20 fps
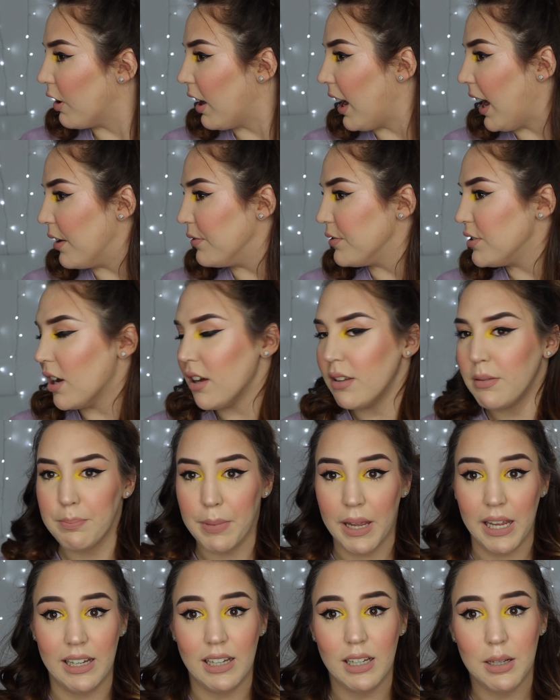I have done
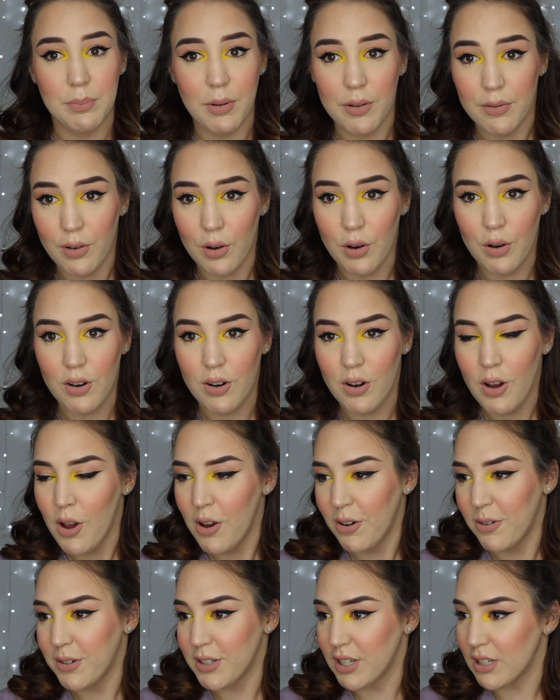pink before,
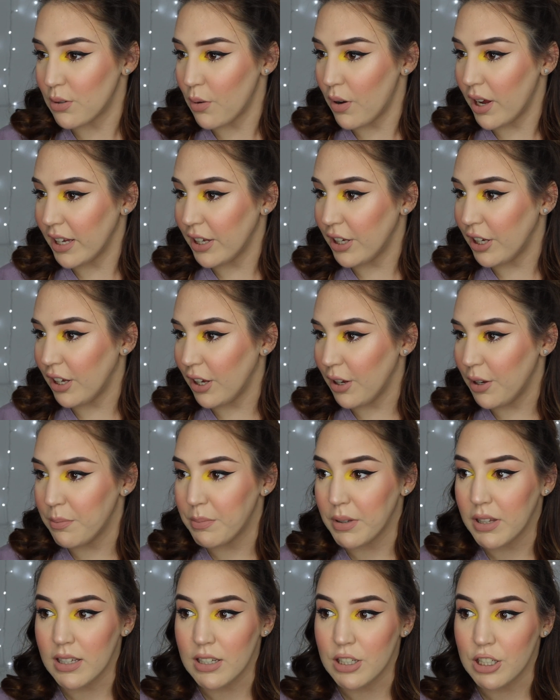which is quite cute,
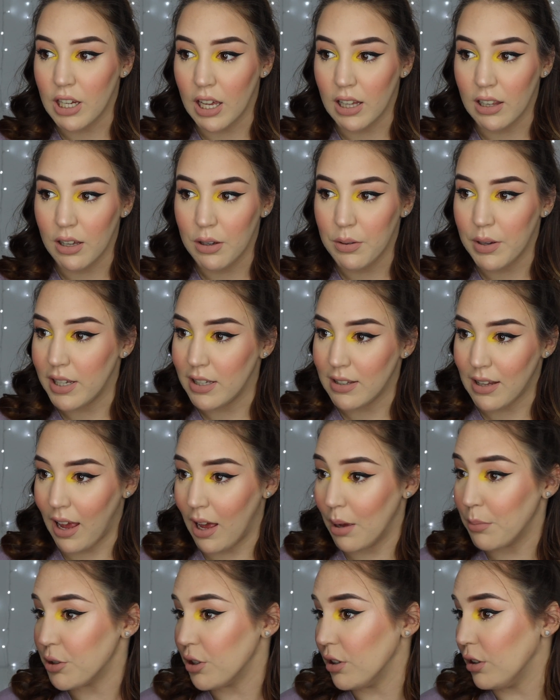but this yellow is
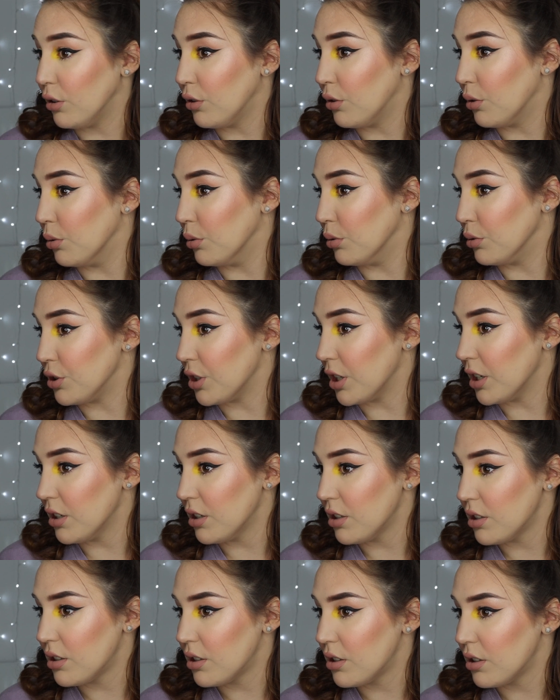absolutely
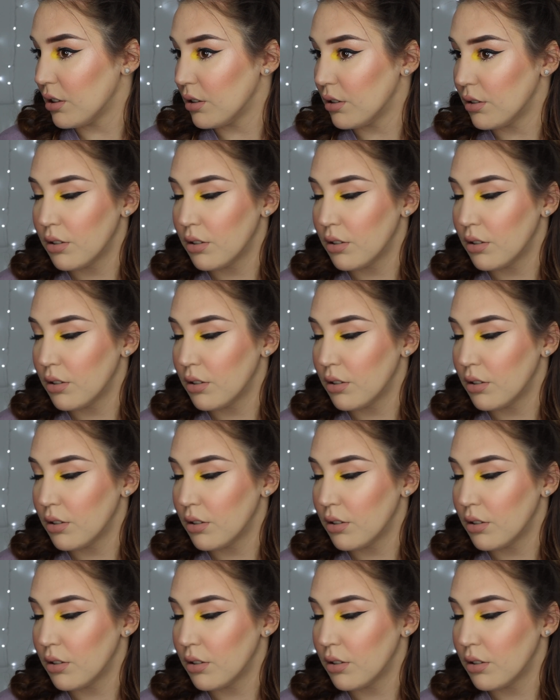gorgeous.